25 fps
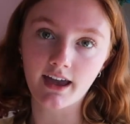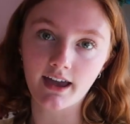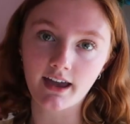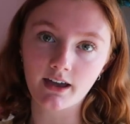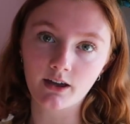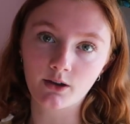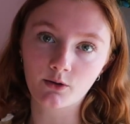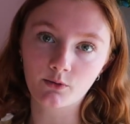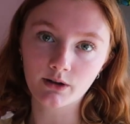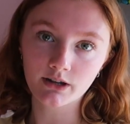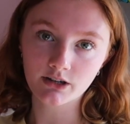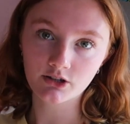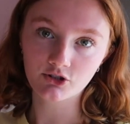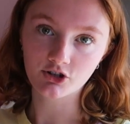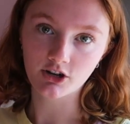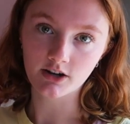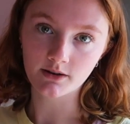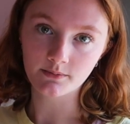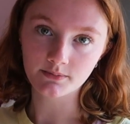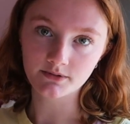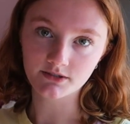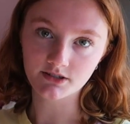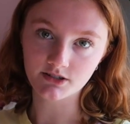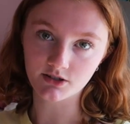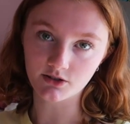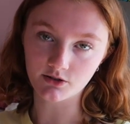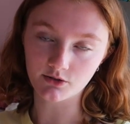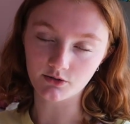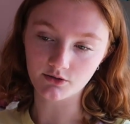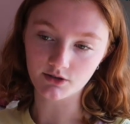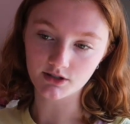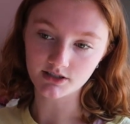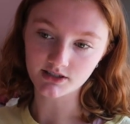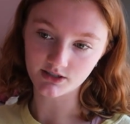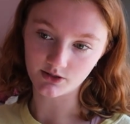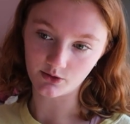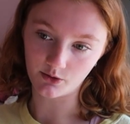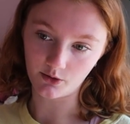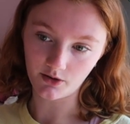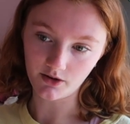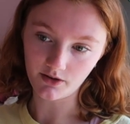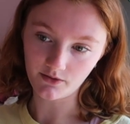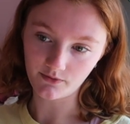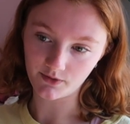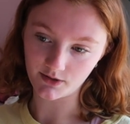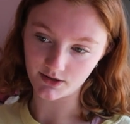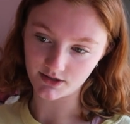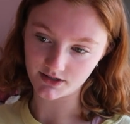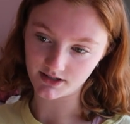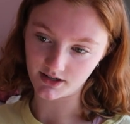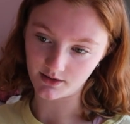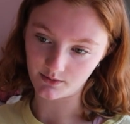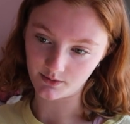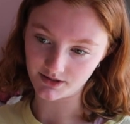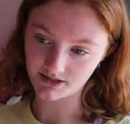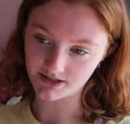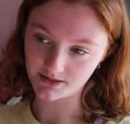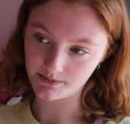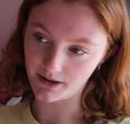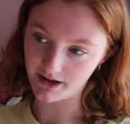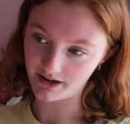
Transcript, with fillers: a quick trip to the store, first I went to